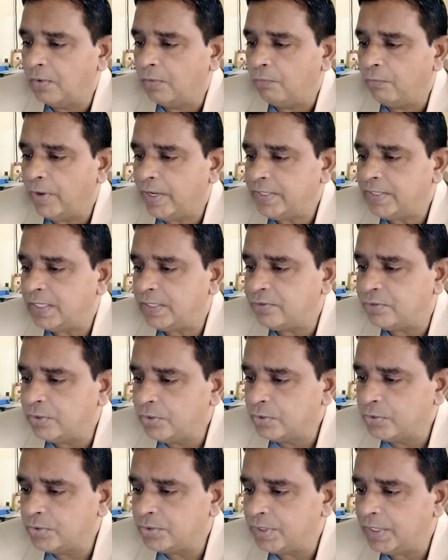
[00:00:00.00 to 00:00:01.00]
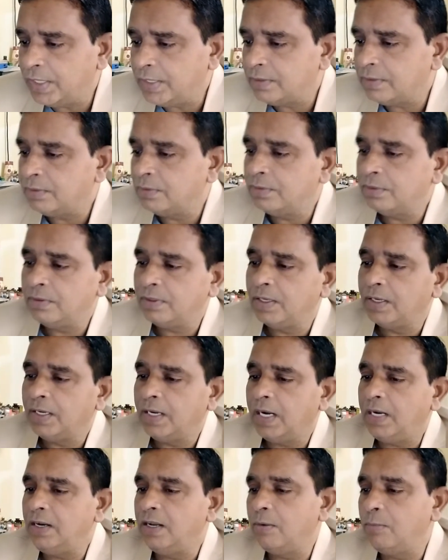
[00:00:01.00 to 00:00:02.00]
vessels used in uh,
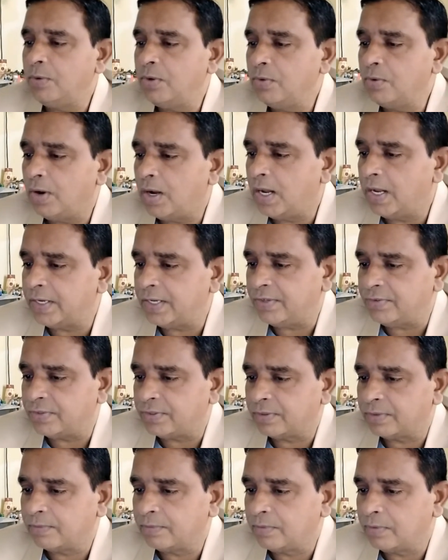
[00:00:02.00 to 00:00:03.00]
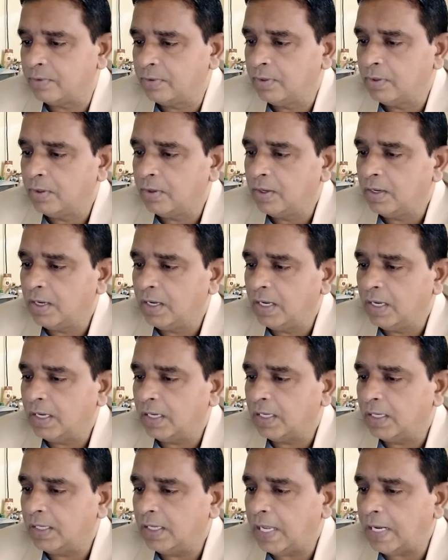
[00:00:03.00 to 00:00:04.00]
LWRS
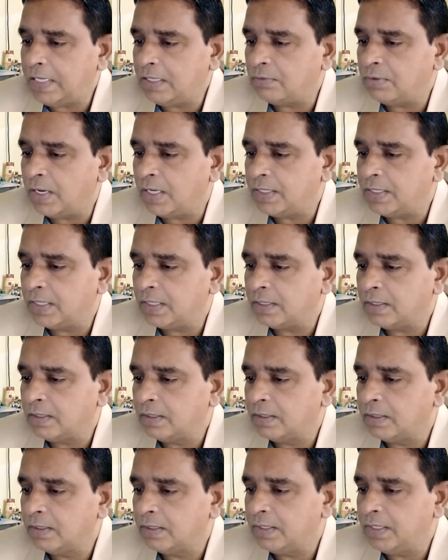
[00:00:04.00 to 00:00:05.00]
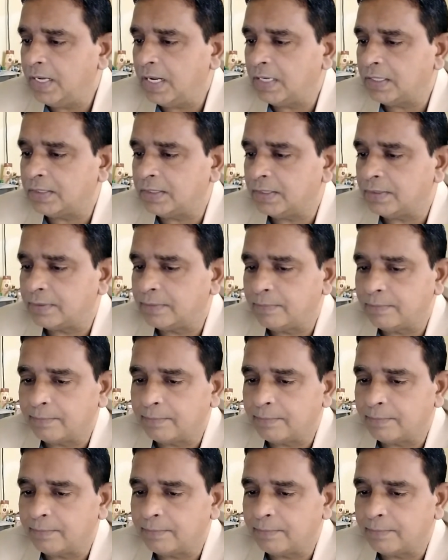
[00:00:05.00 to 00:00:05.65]
light water reactor